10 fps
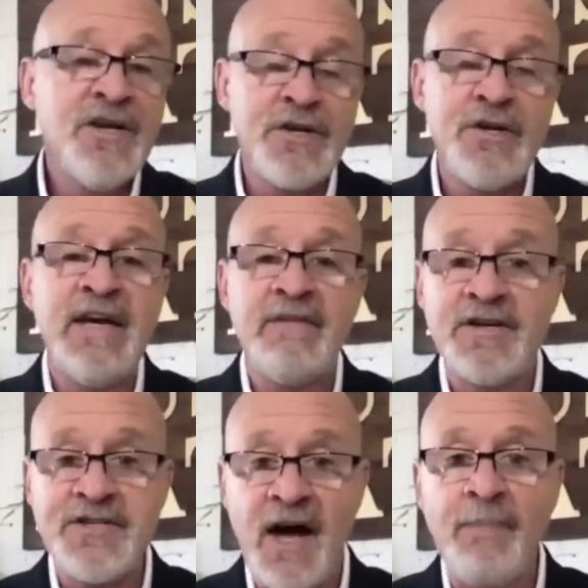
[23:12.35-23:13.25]
so you can give
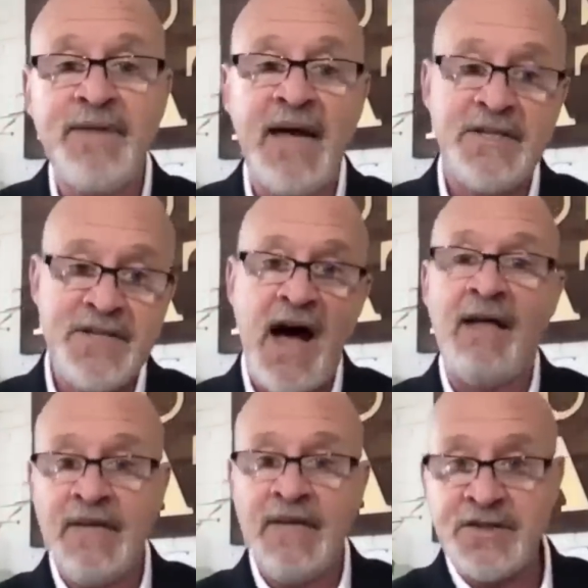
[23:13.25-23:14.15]
us updates
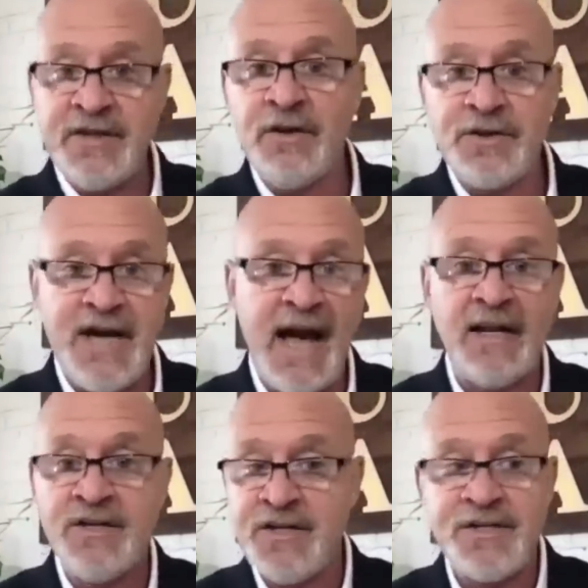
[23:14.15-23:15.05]
on these legal
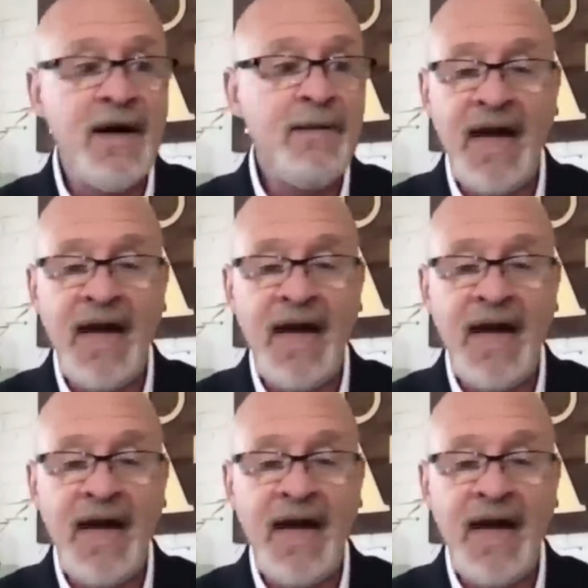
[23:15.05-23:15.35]
challenges